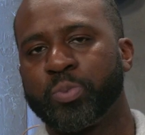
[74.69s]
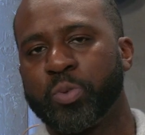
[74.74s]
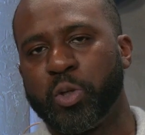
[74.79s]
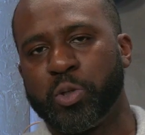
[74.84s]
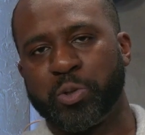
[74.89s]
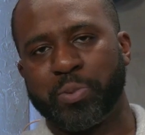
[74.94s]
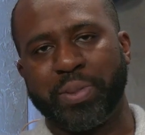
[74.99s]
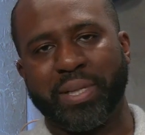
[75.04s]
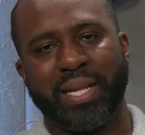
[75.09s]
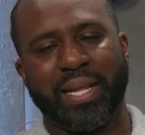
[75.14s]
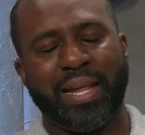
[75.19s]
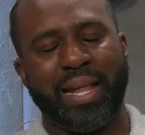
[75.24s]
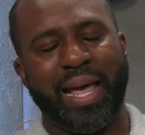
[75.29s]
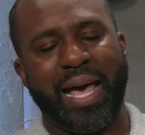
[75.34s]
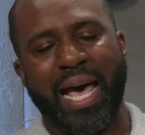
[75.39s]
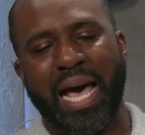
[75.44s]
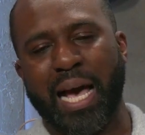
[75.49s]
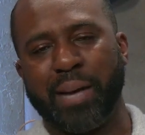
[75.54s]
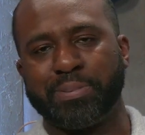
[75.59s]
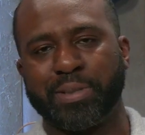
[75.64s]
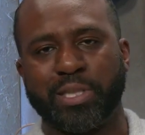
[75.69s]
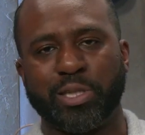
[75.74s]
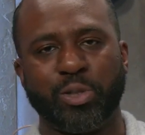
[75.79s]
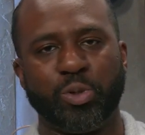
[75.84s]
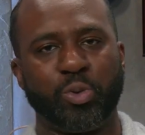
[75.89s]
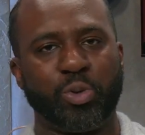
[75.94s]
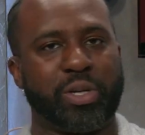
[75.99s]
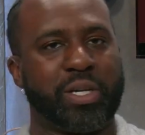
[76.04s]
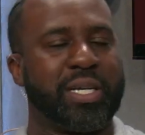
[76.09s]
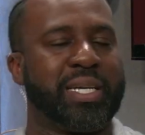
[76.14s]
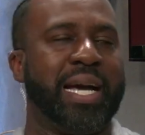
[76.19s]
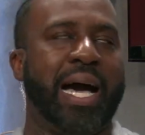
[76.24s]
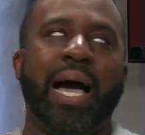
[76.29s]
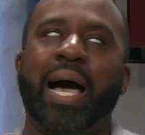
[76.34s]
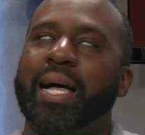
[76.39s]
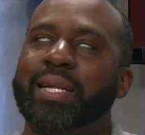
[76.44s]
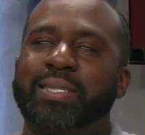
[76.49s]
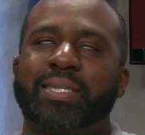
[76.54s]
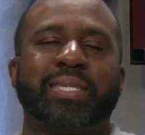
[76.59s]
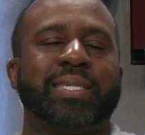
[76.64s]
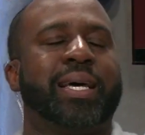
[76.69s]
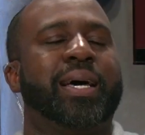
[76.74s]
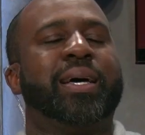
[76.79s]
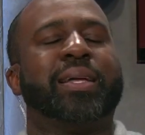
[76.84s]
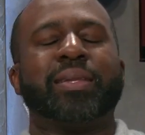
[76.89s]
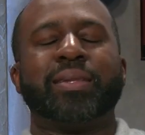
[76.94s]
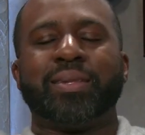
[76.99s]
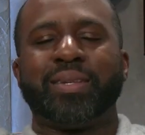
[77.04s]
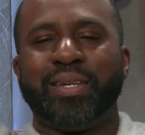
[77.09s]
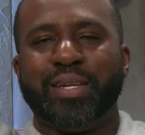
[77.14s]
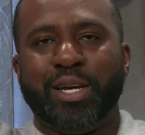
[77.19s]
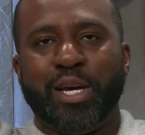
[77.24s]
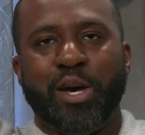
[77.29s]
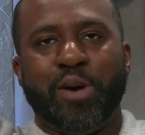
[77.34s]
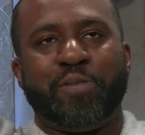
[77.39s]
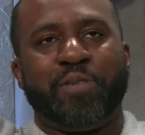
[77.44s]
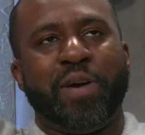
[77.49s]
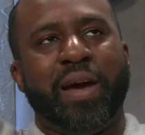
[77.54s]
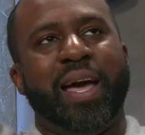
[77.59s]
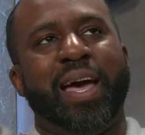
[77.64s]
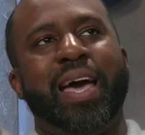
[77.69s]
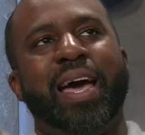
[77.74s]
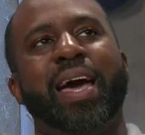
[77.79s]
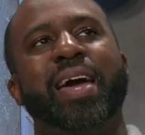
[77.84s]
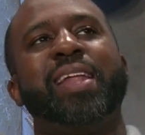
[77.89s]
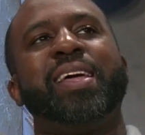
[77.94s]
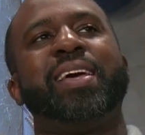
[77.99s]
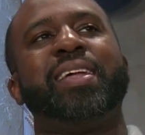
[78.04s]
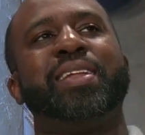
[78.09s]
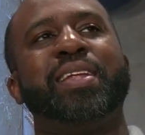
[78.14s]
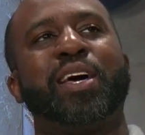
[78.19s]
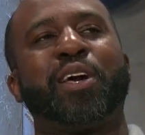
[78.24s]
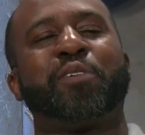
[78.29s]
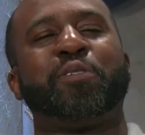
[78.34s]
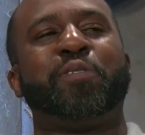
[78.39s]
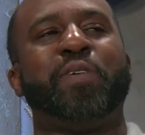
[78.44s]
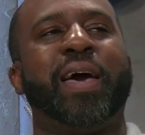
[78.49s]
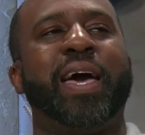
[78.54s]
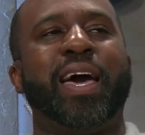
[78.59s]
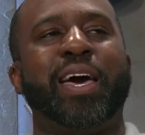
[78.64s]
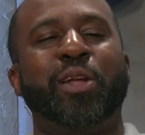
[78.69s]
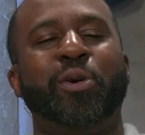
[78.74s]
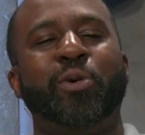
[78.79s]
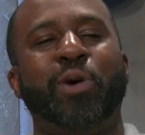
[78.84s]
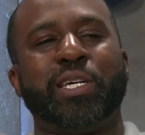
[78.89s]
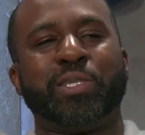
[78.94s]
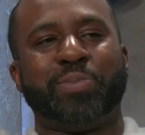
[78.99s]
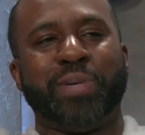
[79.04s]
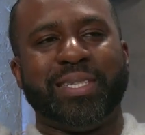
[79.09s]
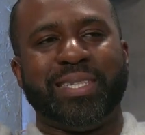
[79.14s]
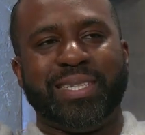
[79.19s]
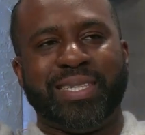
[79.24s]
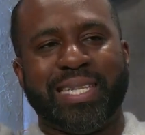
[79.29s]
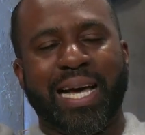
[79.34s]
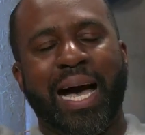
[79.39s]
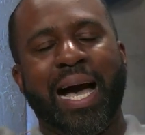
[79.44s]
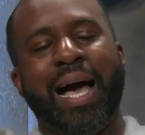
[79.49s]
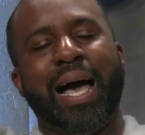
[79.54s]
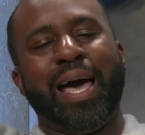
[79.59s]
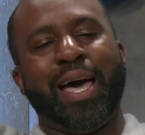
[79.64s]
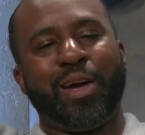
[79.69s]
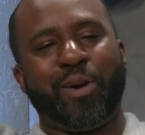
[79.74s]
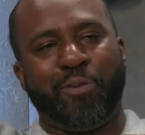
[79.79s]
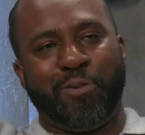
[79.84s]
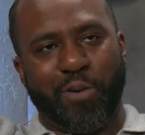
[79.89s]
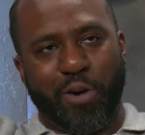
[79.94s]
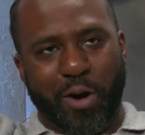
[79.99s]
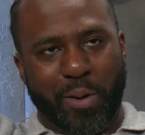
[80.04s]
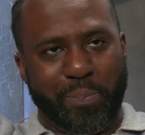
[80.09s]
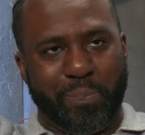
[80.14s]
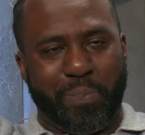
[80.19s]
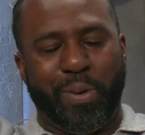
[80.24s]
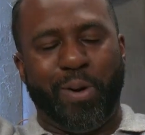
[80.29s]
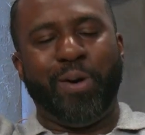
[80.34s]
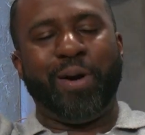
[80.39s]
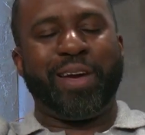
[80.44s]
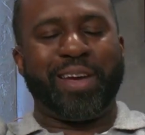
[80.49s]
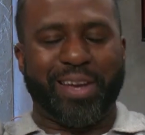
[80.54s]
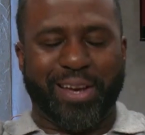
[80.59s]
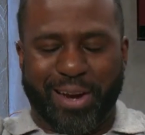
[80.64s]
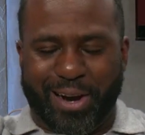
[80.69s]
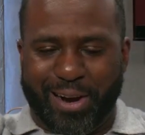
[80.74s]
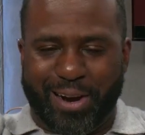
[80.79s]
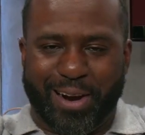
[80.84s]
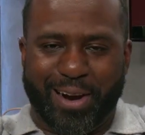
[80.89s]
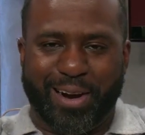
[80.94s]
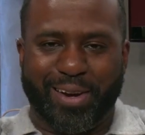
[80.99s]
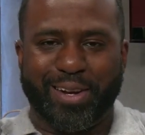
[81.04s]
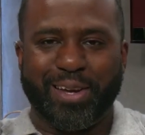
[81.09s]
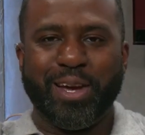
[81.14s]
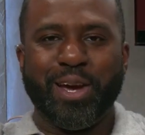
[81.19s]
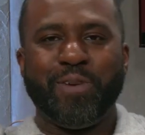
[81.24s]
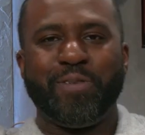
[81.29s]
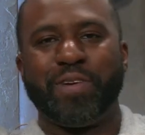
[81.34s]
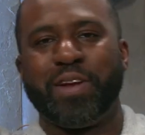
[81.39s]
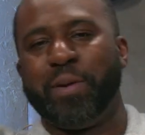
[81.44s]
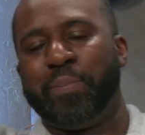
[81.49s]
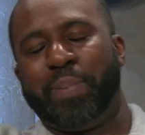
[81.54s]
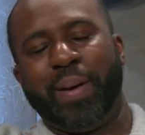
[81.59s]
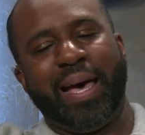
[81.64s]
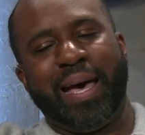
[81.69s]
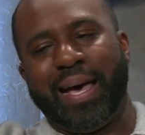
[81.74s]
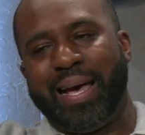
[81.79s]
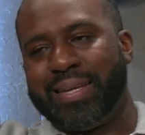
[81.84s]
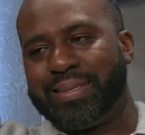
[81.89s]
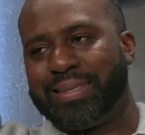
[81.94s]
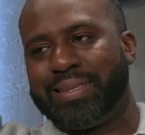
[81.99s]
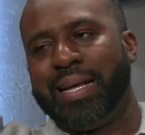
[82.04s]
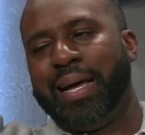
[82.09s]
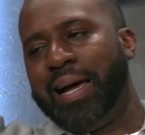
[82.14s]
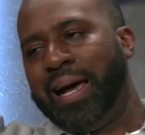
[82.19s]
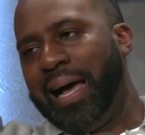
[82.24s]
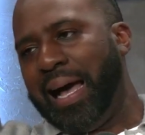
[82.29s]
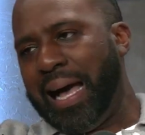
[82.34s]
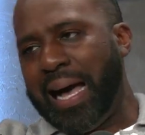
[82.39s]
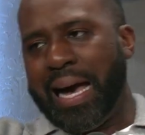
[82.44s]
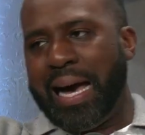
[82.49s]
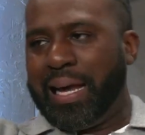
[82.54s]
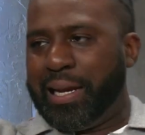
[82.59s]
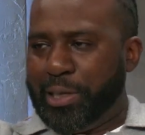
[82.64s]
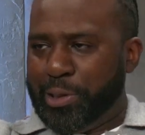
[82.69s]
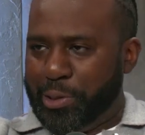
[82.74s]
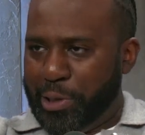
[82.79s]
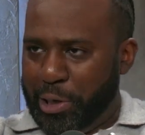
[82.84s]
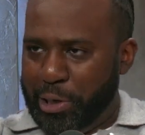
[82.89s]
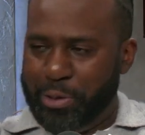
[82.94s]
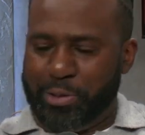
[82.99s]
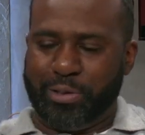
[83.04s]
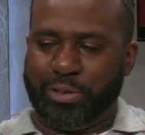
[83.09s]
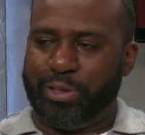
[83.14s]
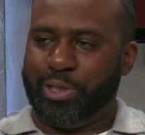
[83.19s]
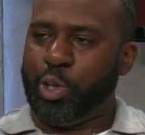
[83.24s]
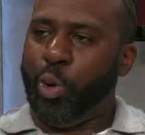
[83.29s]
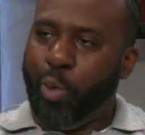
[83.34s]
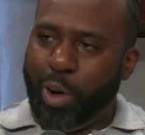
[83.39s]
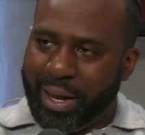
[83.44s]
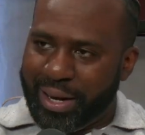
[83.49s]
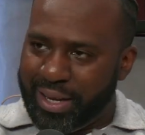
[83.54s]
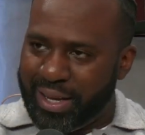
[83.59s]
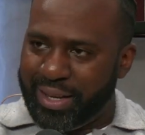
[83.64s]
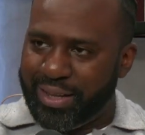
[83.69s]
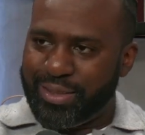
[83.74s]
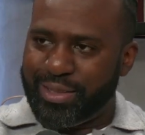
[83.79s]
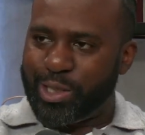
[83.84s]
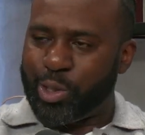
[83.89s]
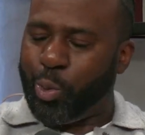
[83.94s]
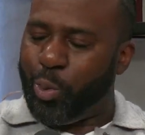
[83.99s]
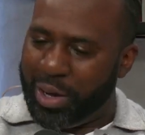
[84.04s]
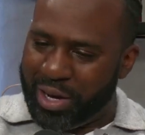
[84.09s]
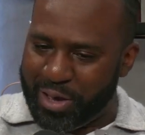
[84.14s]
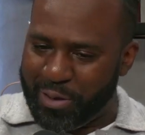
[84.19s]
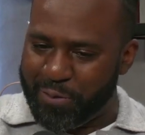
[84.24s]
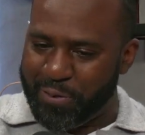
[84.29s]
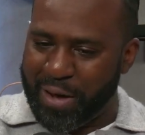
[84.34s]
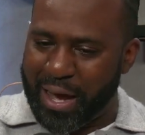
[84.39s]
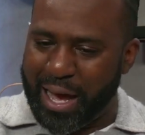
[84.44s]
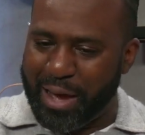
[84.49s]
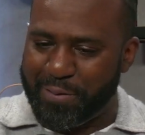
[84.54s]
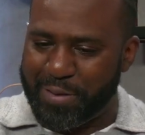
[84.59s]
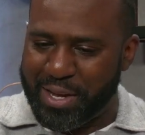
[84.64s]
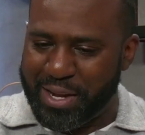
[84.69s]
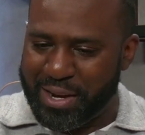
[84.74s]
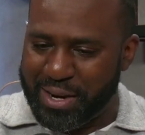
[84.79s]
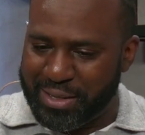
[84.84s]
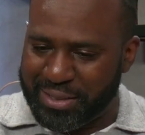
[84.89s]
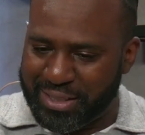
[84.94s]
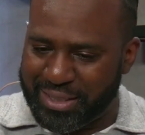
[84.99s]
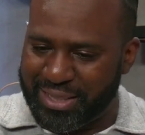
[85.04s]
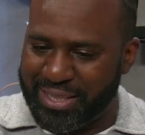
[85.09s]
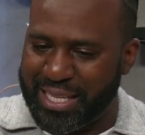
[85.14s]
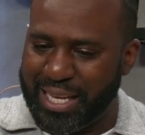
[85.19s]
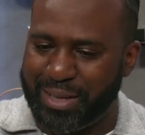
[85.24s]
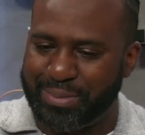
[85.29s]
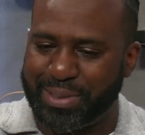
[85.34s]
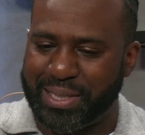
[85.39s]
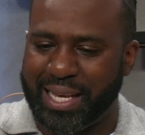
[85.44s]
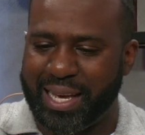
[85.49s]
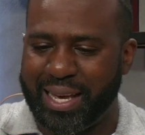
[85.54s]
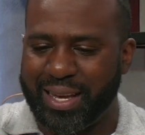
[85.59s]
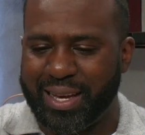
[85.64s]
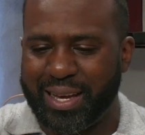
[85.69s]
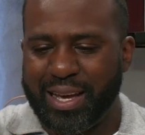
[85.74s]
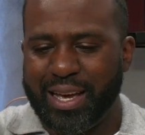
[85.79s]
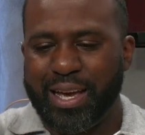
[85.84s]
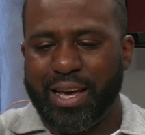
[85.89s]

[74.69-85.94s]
who's been an absolute godsend for any Knicks fan who has been dying for a point guard for the past, I don't know, 20, 25 years, it seems like.